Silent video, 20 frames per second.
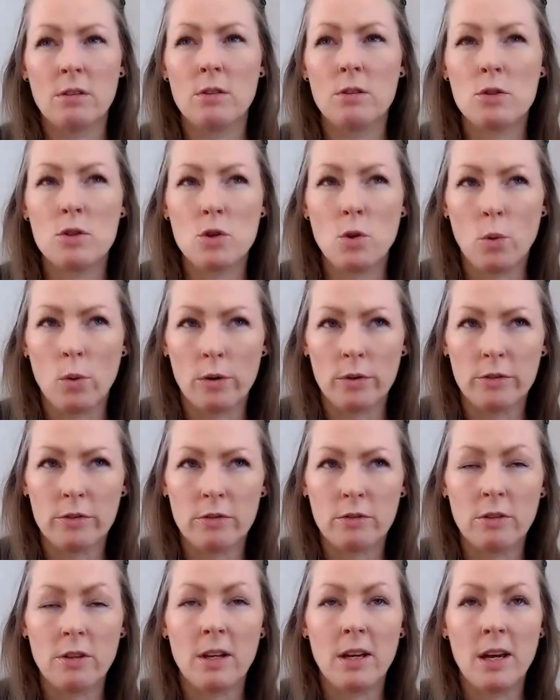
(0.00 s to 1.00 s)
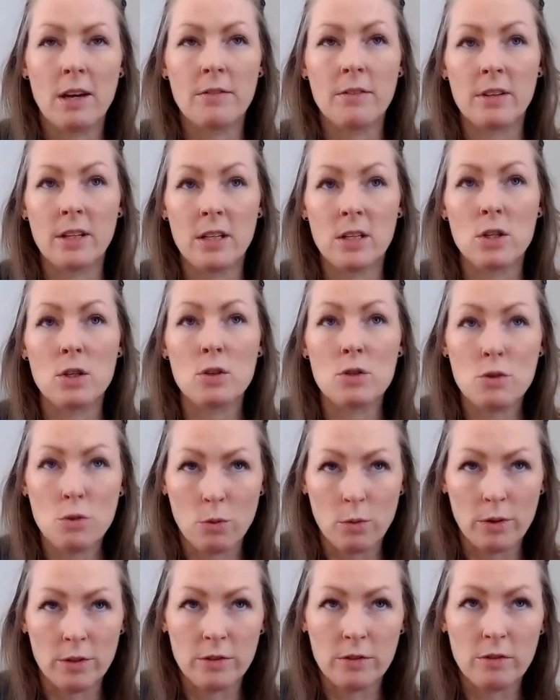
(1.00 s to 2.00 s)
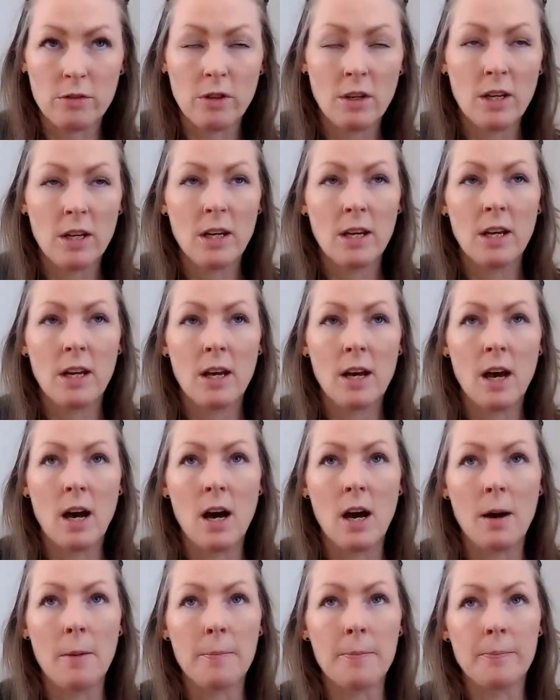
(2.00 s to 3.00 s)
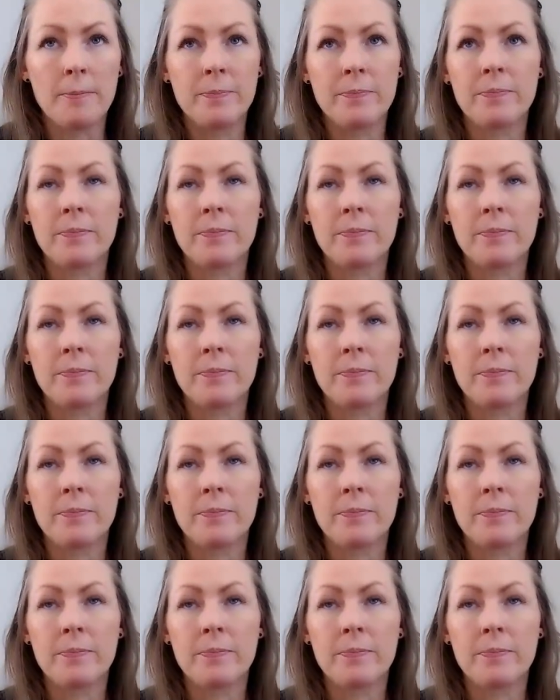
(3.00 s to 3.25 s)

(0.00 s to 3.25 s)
chores, everyday chores. Um,